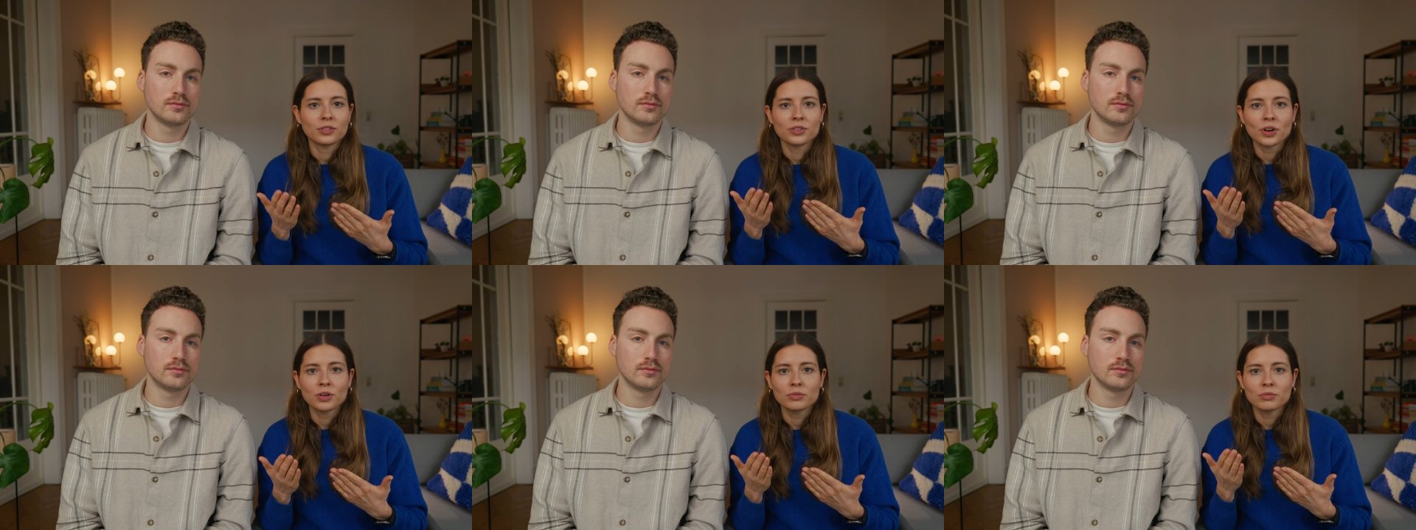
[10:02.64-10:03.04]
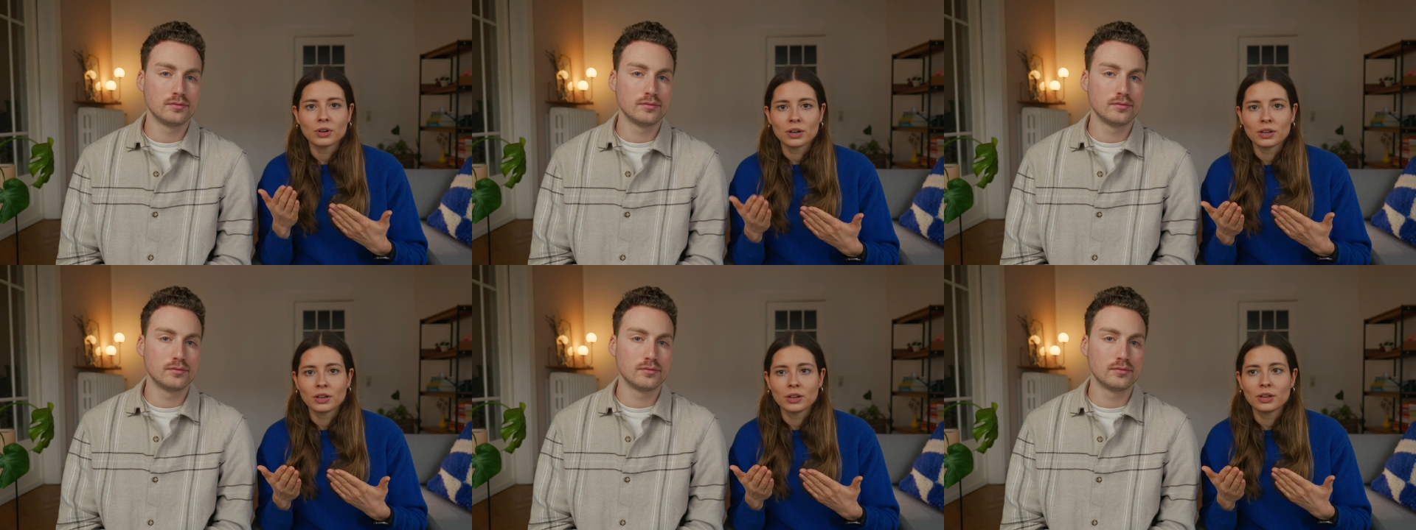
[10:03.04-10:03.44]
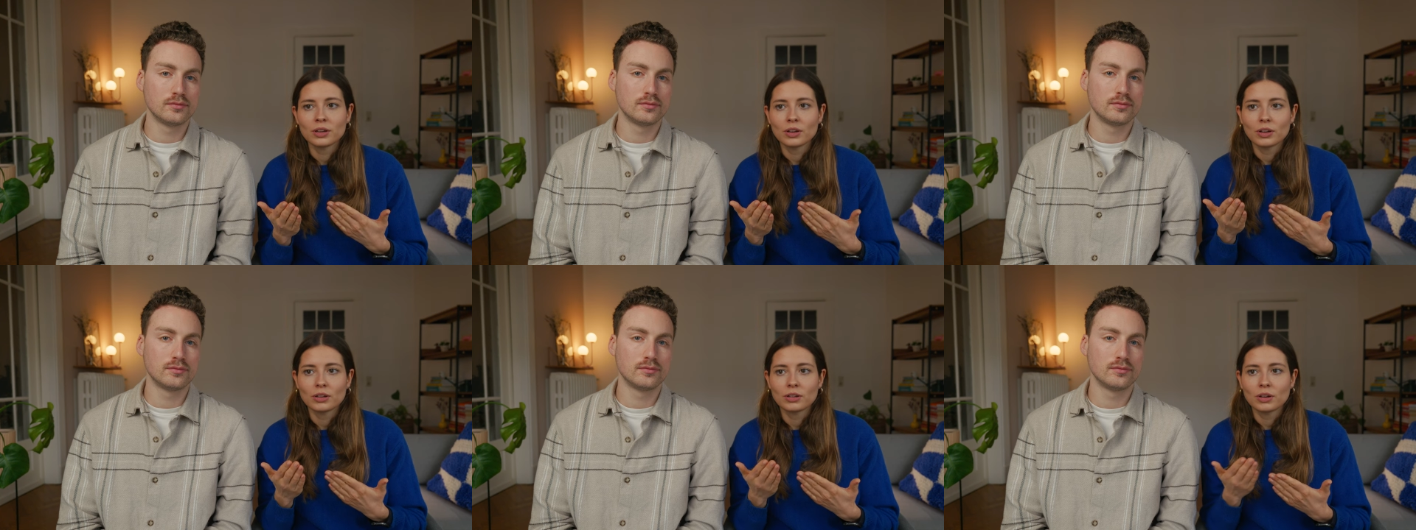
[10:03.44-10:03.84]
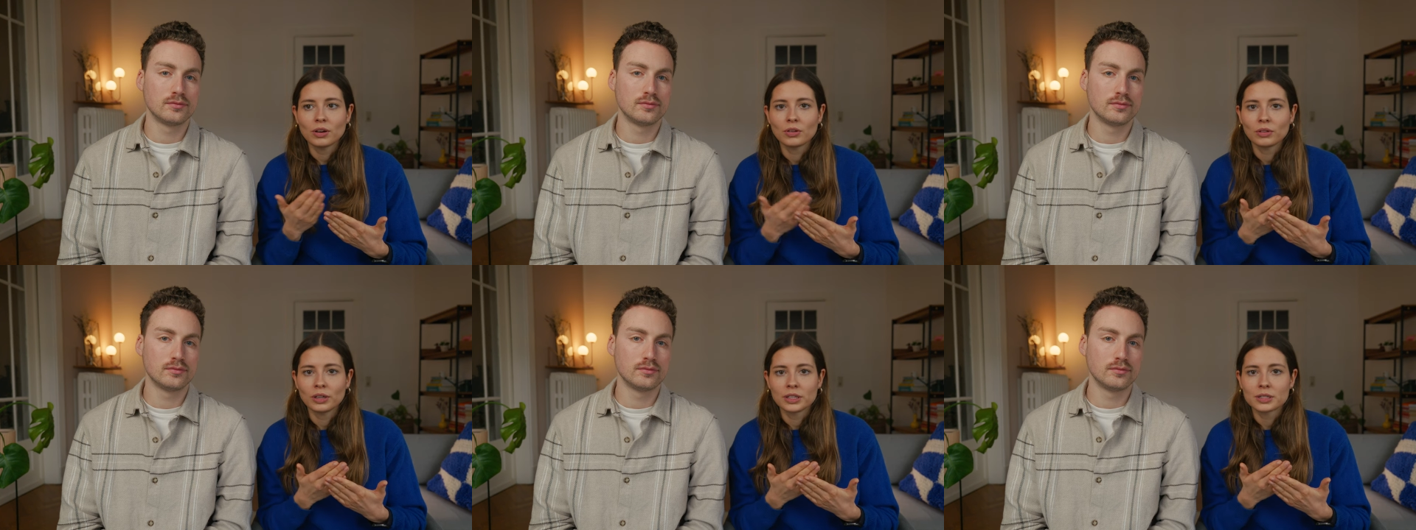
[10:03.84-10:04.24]
Speaker 1: you don't want to
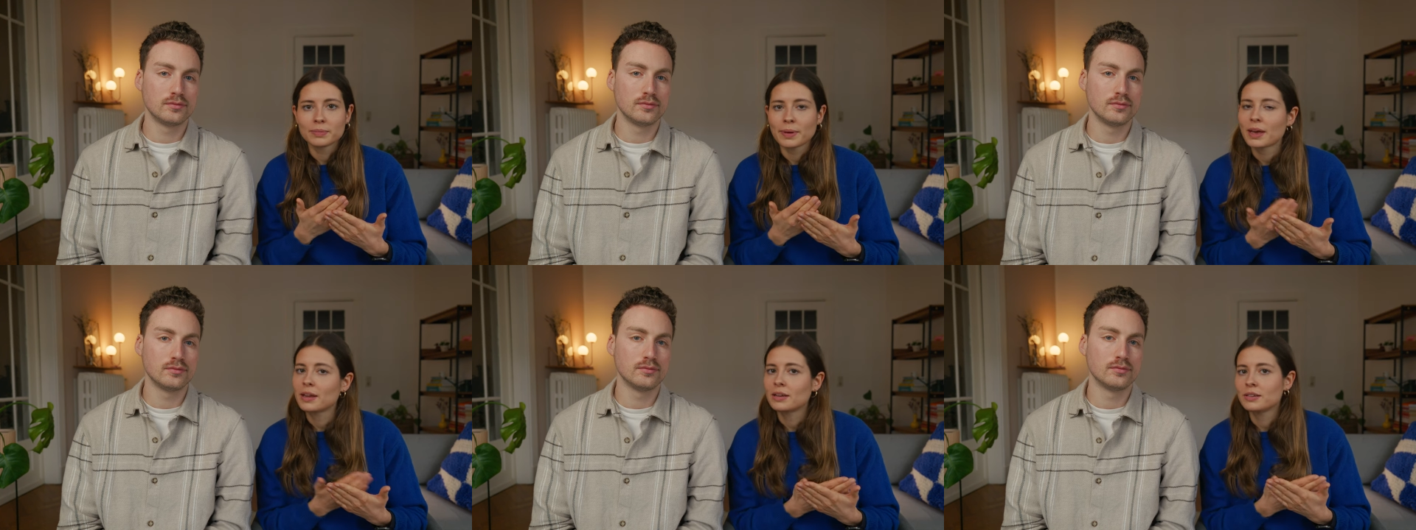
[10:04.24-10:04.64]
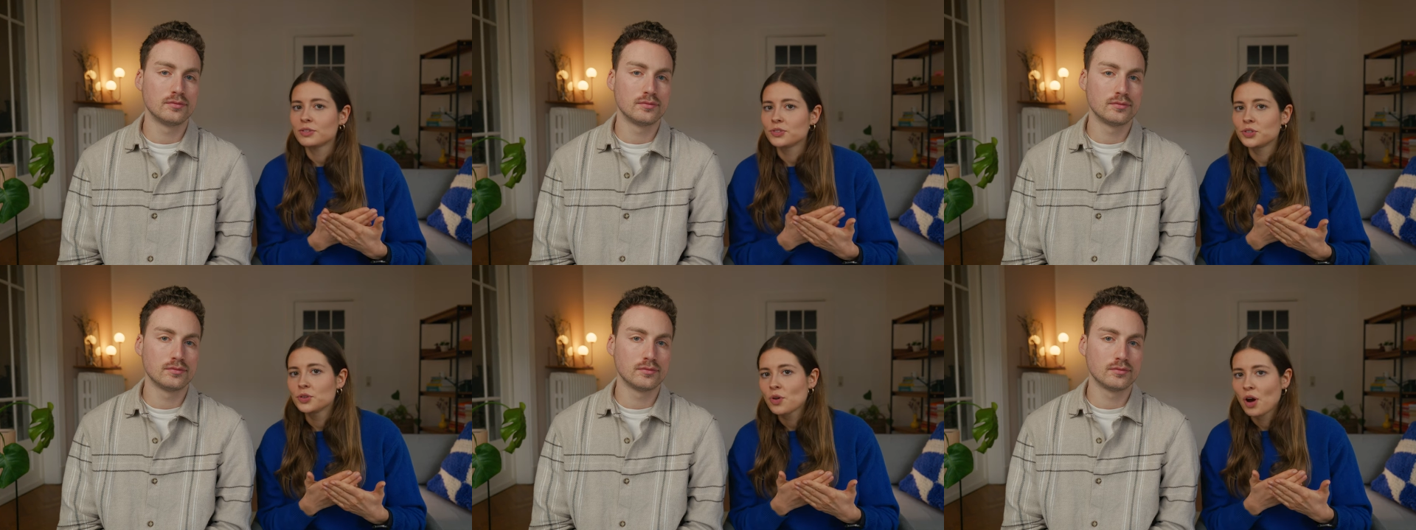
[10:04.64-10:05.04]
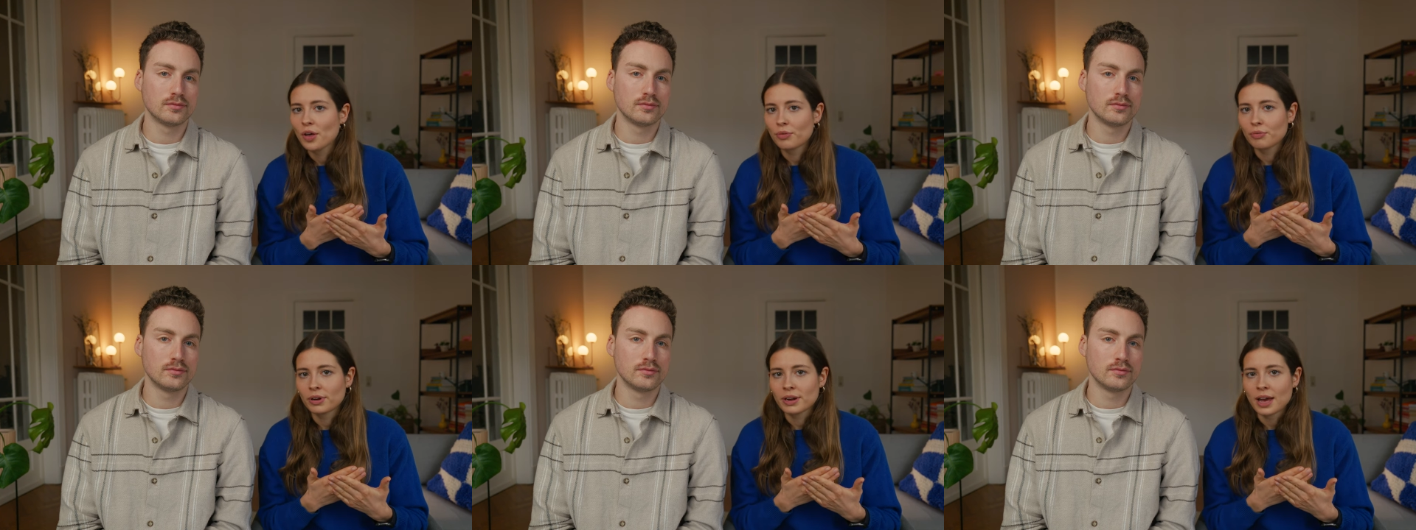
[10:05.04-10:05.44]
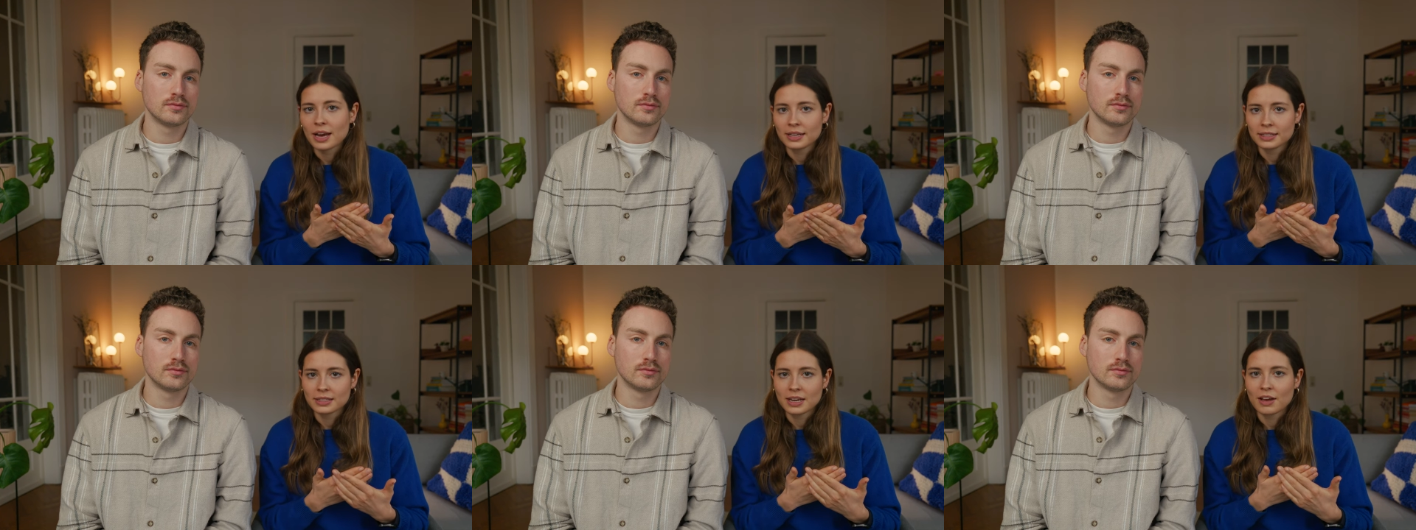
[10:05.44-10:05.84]
only spend 2 or 3
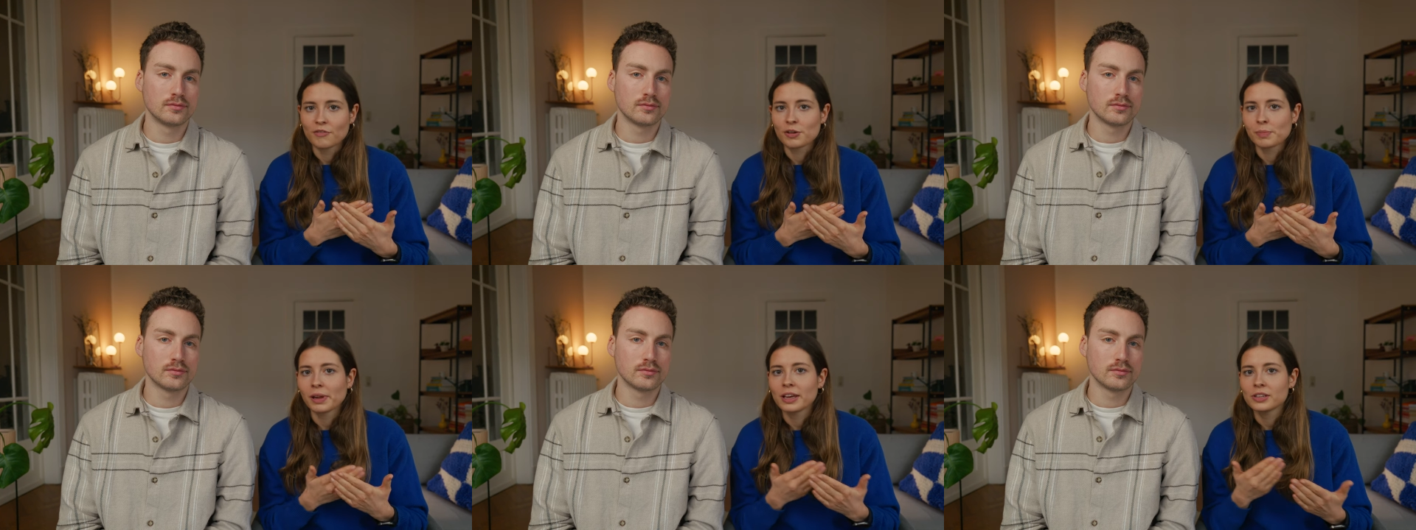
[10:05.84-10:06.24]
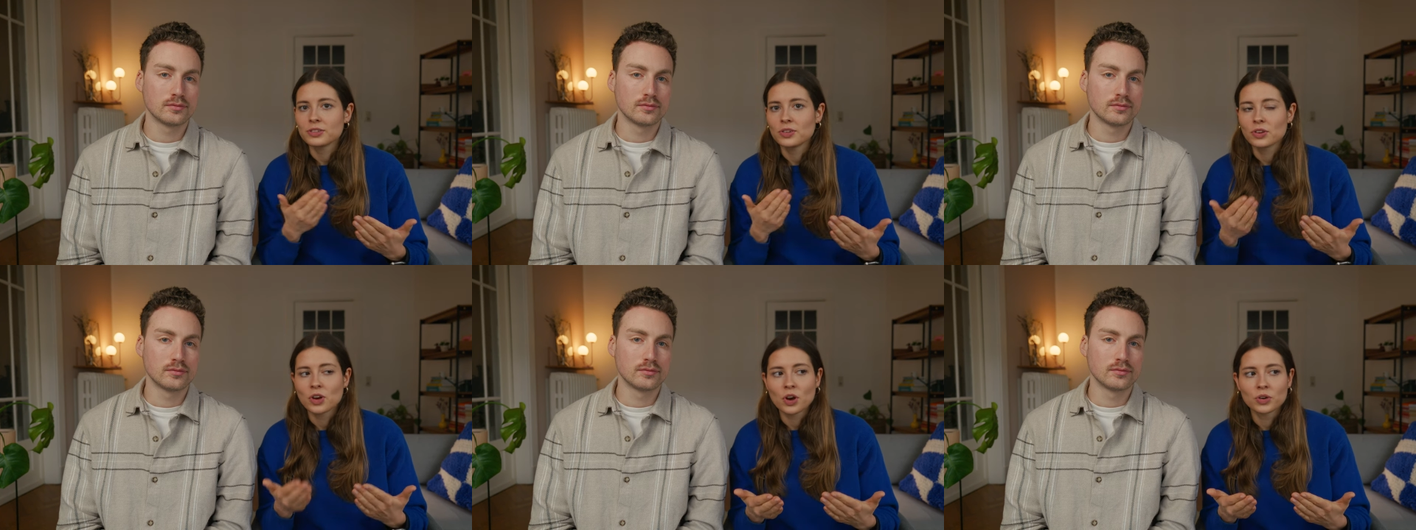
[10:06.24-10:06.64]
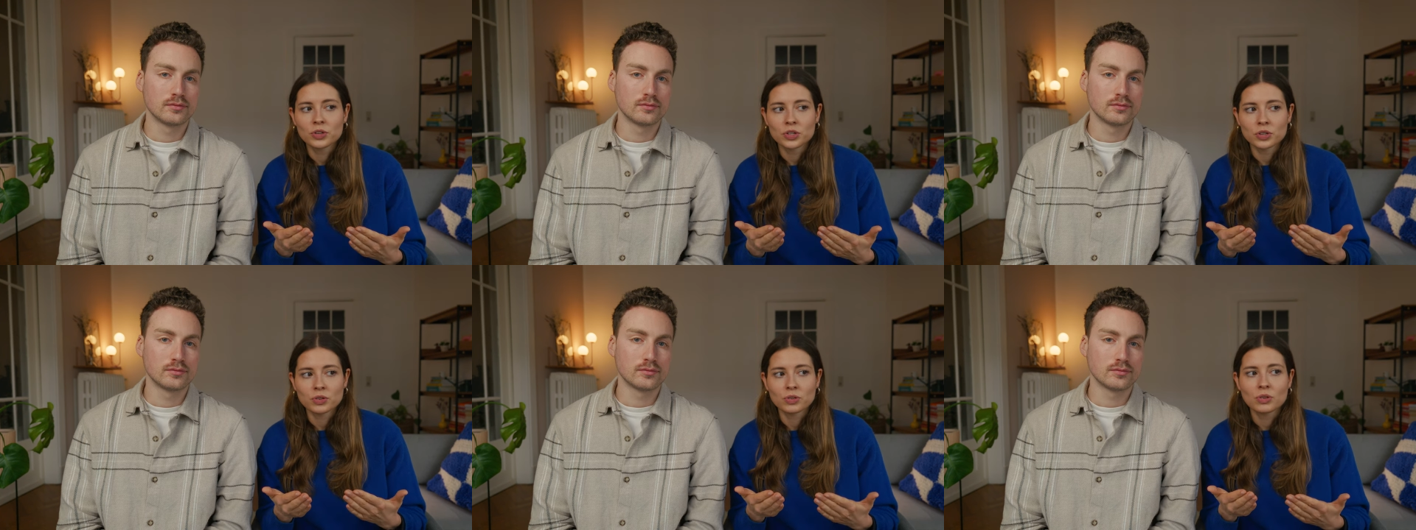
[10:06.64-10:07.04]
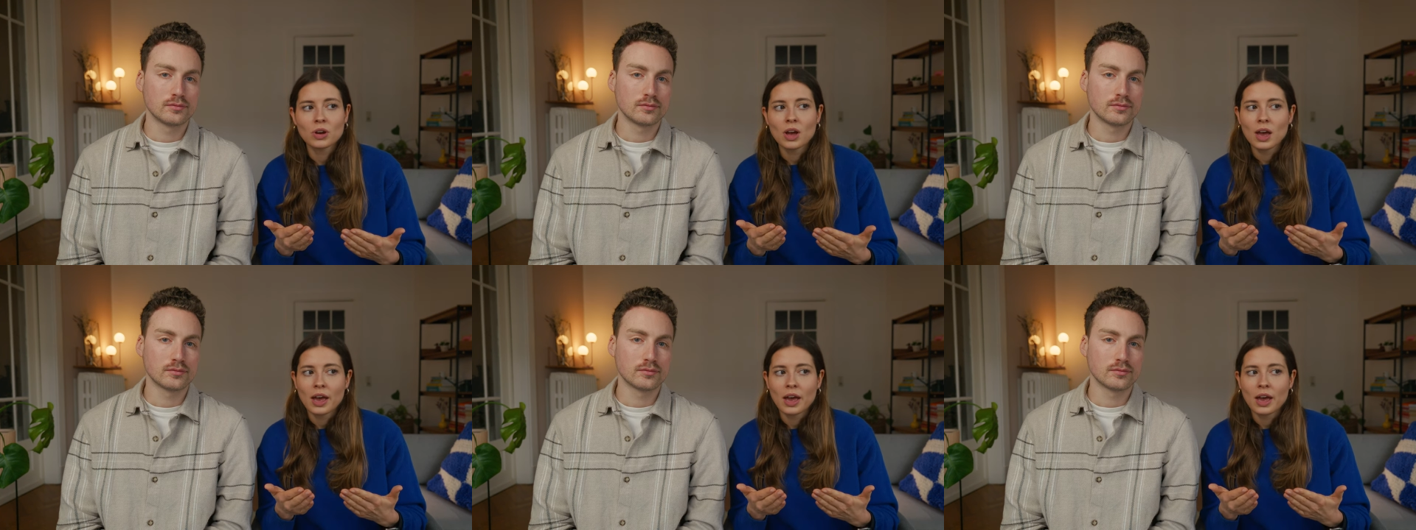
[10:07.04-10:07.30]
nights in every place you go to,